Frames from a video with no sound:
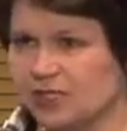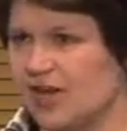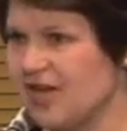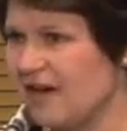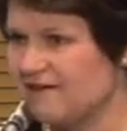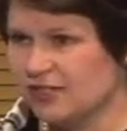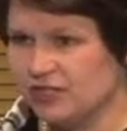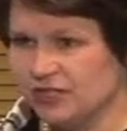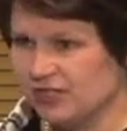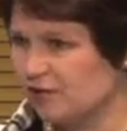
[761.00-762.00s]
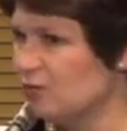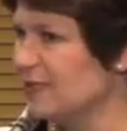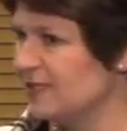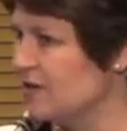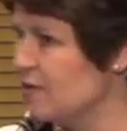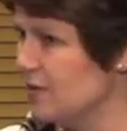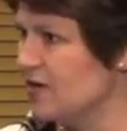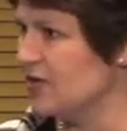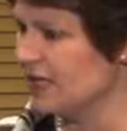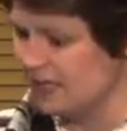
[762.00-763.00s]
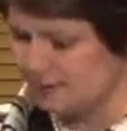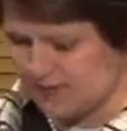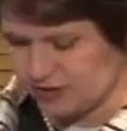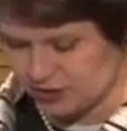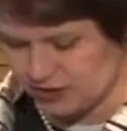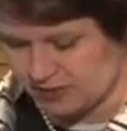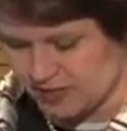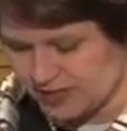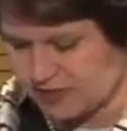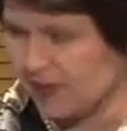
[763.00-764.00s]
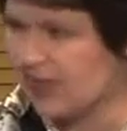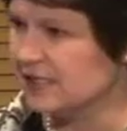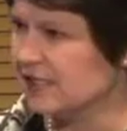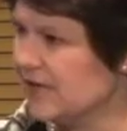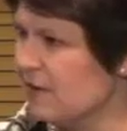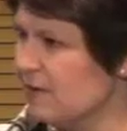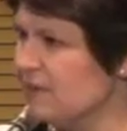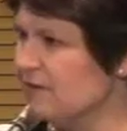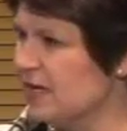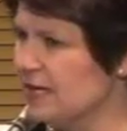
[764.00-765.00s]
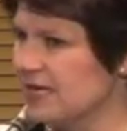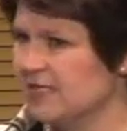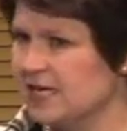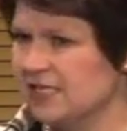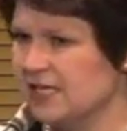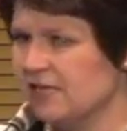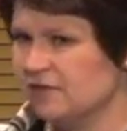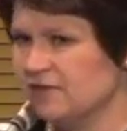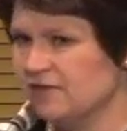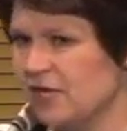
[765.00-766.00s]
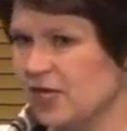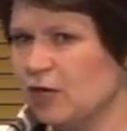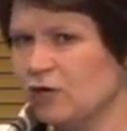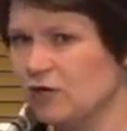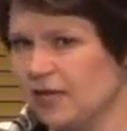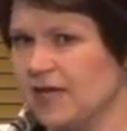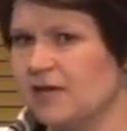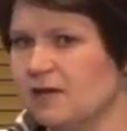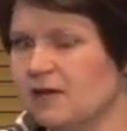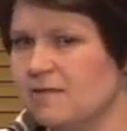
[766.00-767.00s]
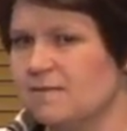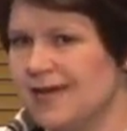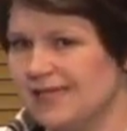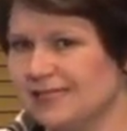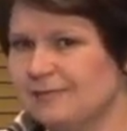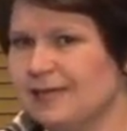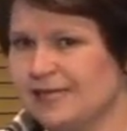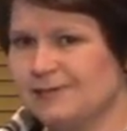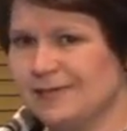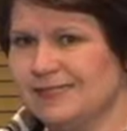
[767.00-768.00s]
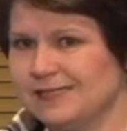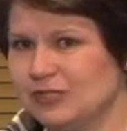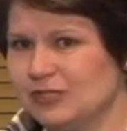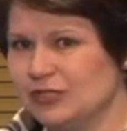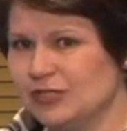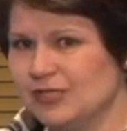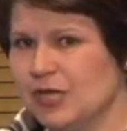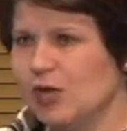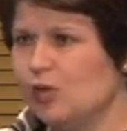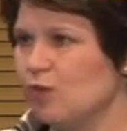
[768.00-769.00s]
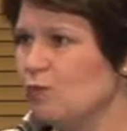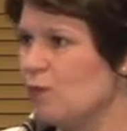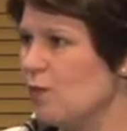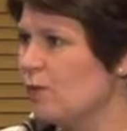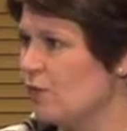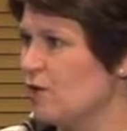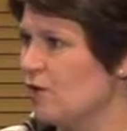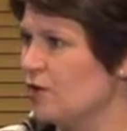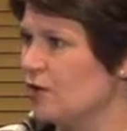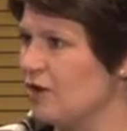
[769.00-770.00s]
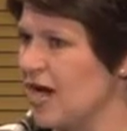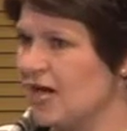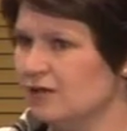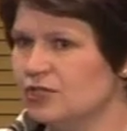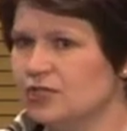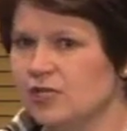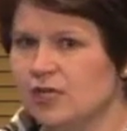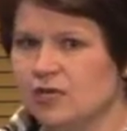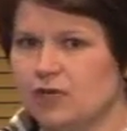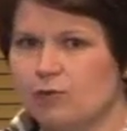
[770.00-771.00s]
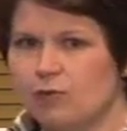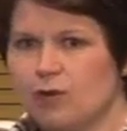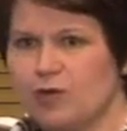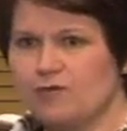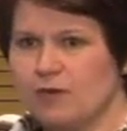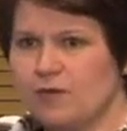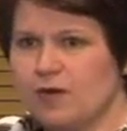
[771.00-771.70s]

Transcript: an average doesn't always give you a very clear picture. So we understand we really need to get down to the very locally based, place-based solutions. Look at what will work on the ground, not will work from